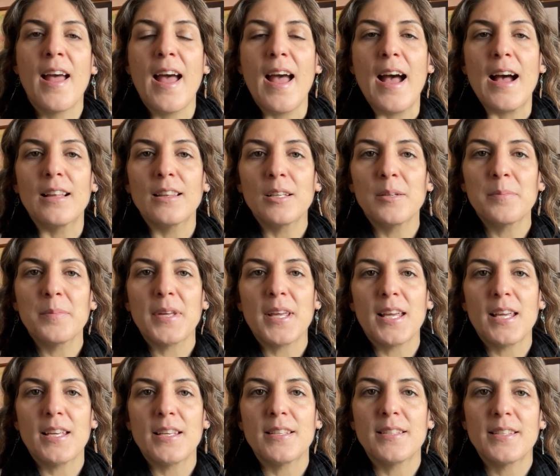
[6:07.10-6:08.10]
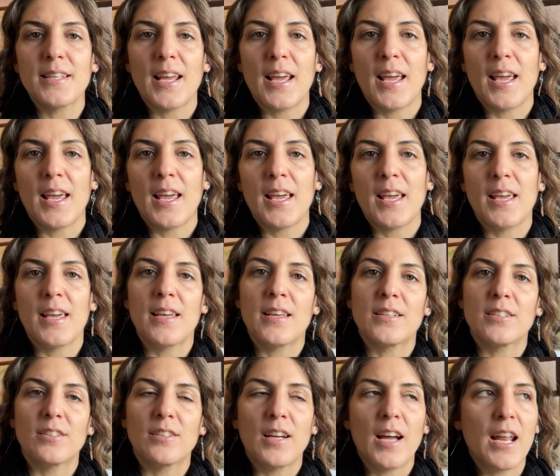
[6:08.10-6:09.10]
Alum is a
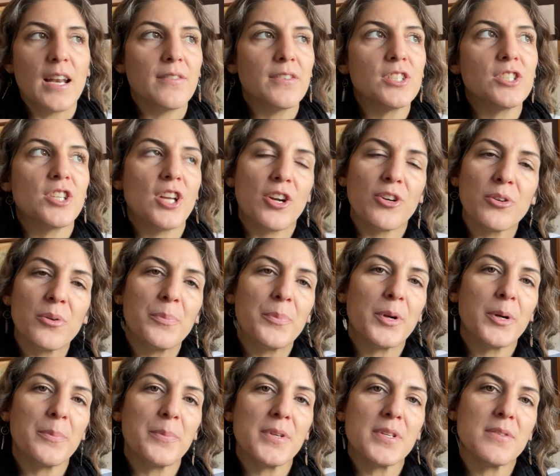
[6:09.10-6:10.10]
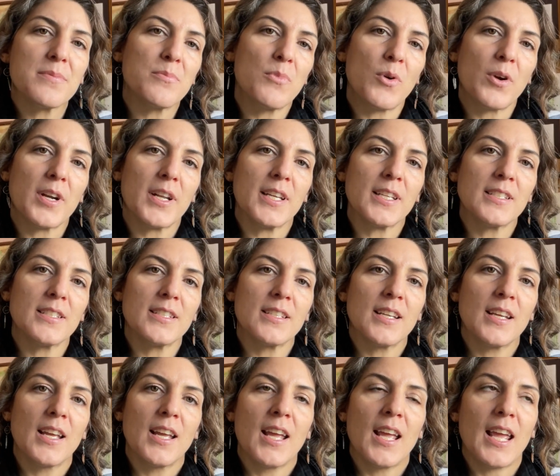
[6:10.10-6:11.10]
kind of a general purpose mordant.
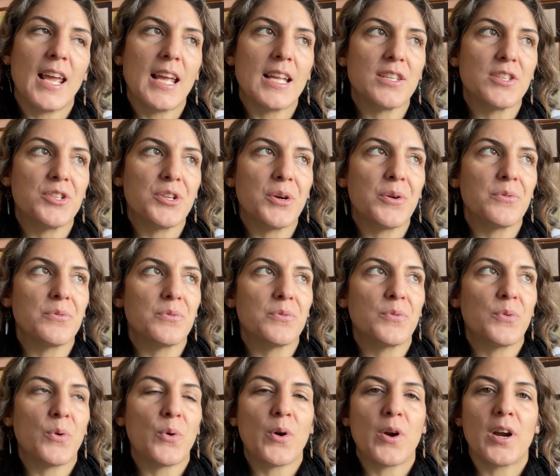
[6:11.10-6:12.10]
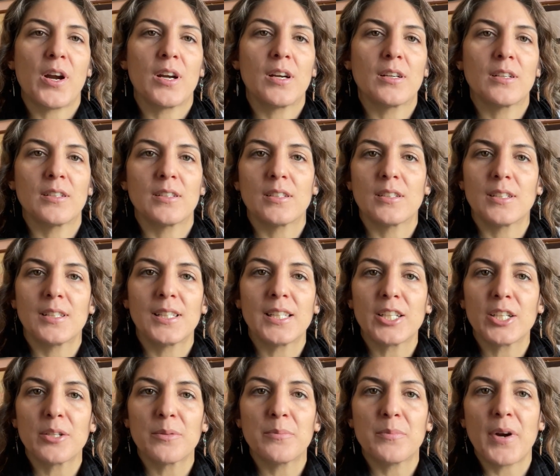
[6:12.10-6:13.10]
It's known for
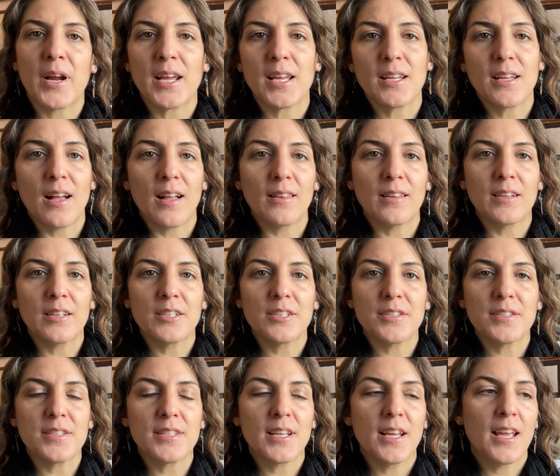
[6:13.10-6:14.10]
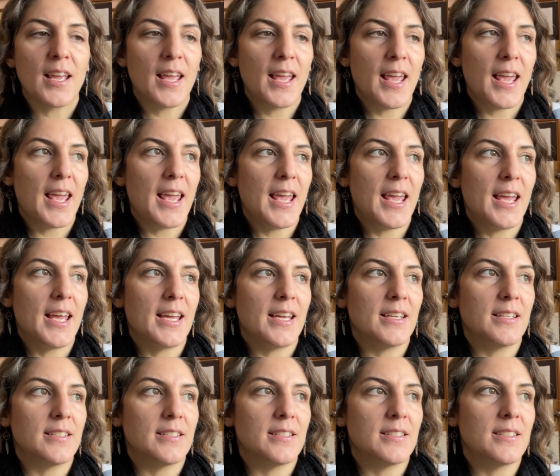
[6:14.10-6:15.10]
clear, bright colors,
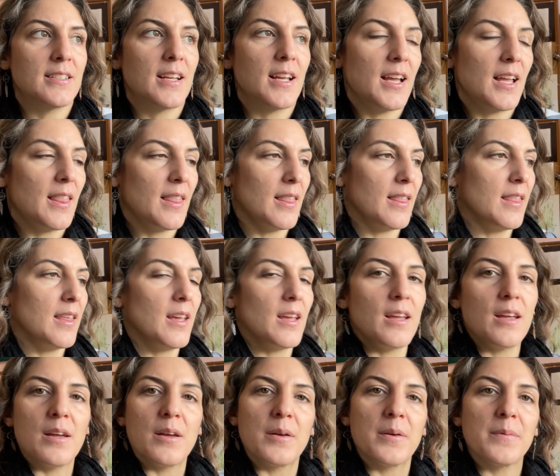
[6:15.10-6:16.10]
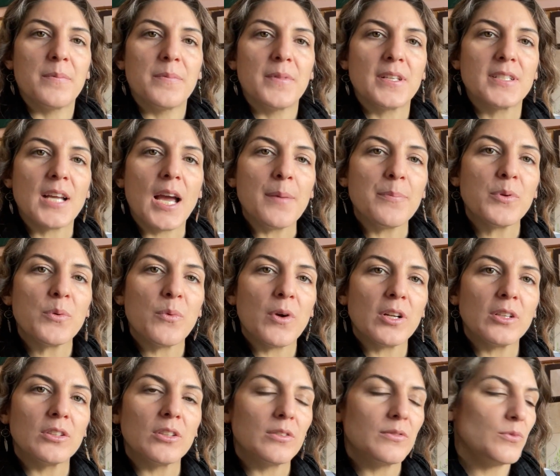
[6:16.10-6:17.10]
and the type you want
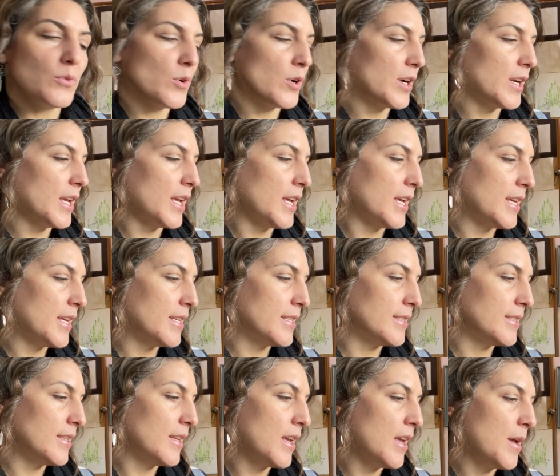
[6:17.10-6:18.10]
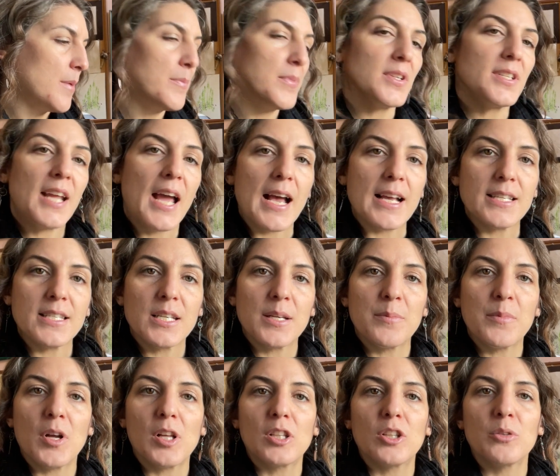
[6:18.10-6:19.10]
to look for is
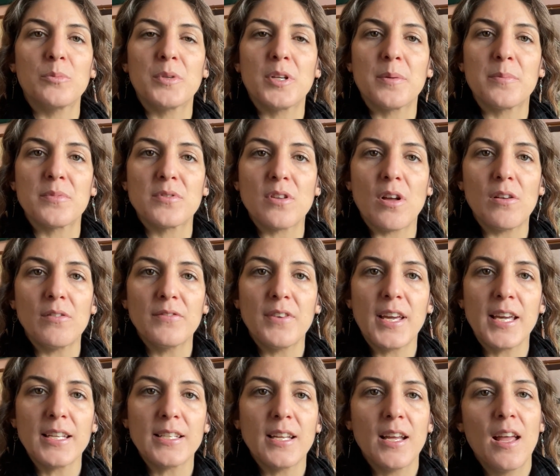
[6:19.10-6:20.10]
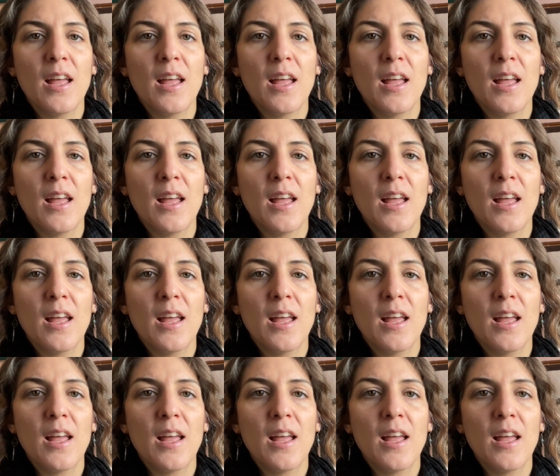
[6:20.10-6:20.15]
potassium aluminum sulfate.